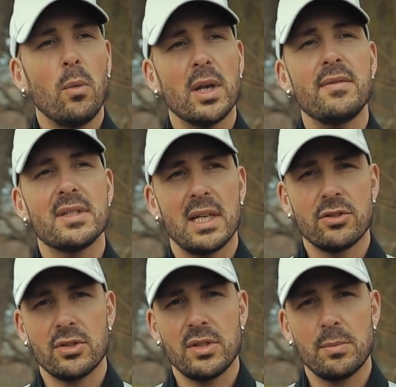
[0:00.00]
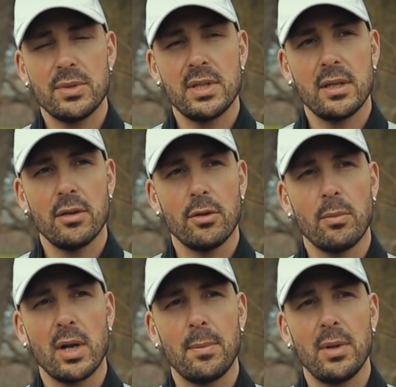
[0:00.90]
one of his lectures in particular
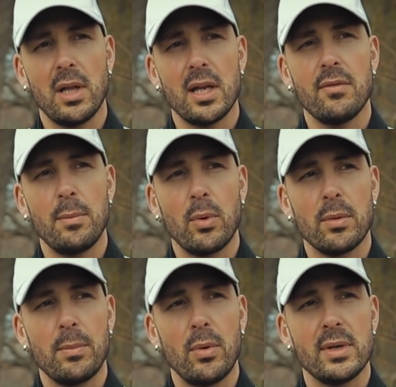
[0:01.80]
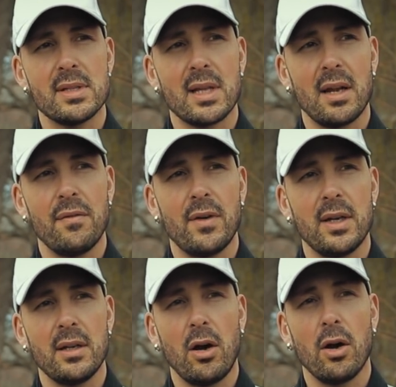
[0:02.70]
brought up a lot of important points that I
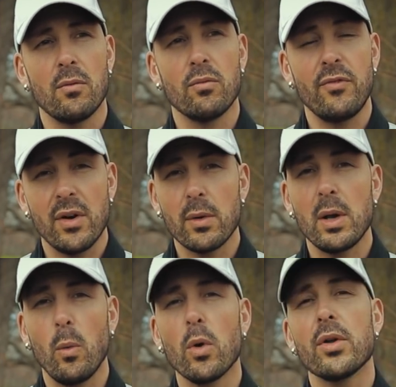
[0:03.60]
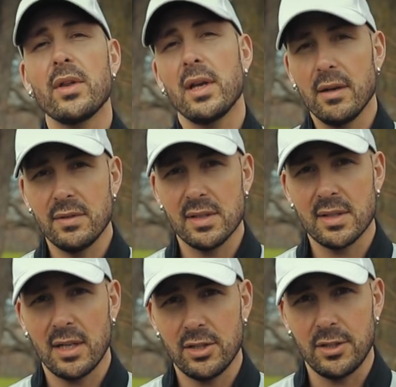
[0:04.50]
find are very worthy of
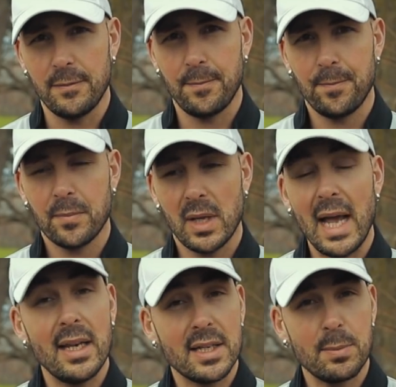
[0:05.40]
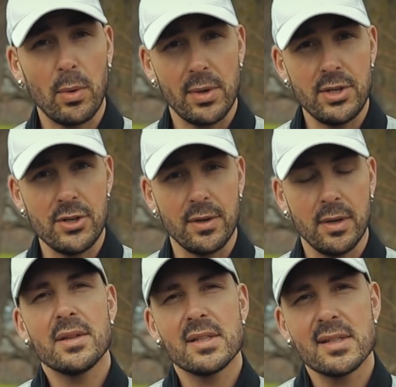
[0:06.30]
discussion and exploration.
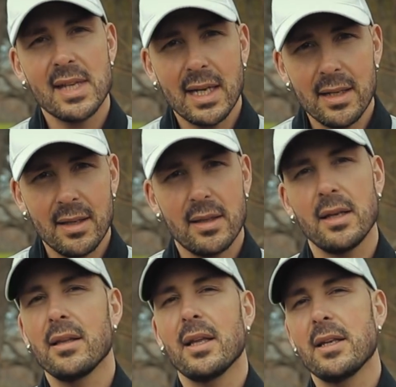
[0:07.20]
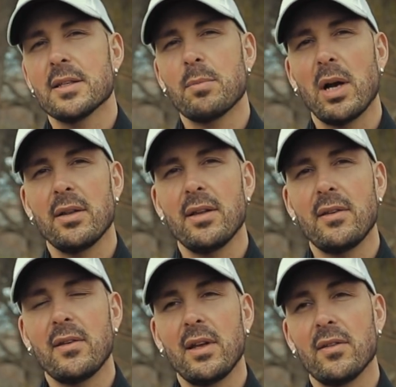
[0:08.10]
The second thing that inspired
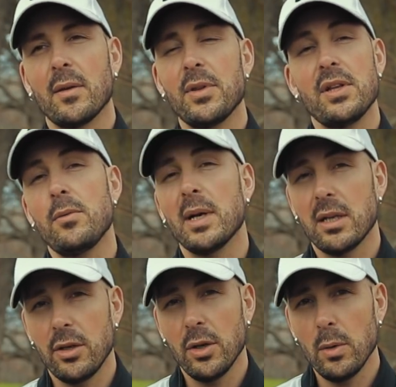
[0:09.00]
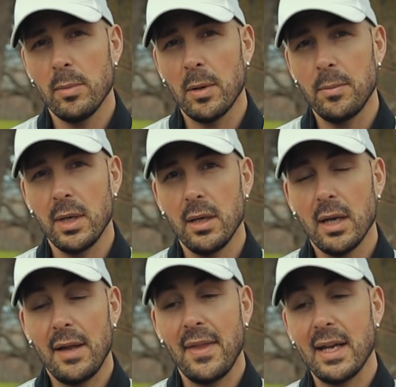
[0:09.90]
this is something you might not know about me,
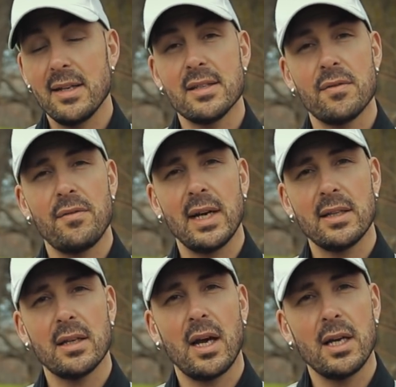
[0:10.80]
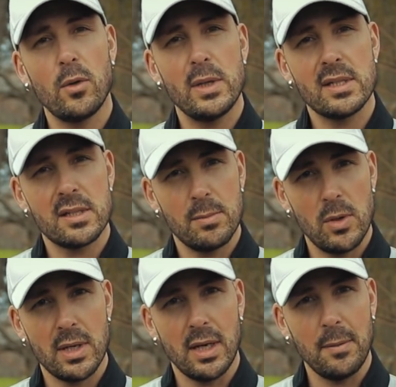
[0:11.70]
and that is the fact that I quit
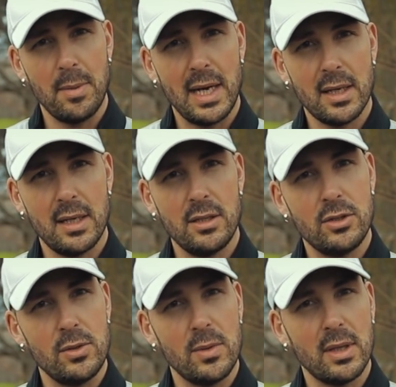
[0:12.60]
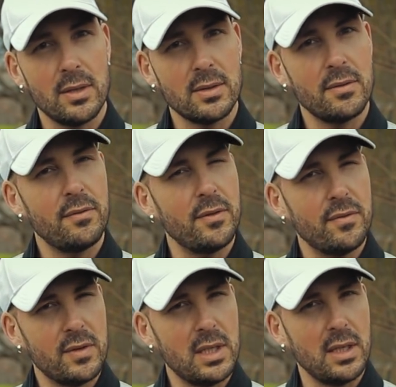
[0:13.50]
smoking back in
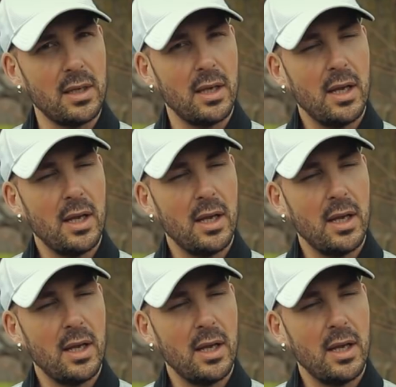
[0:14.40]
2015.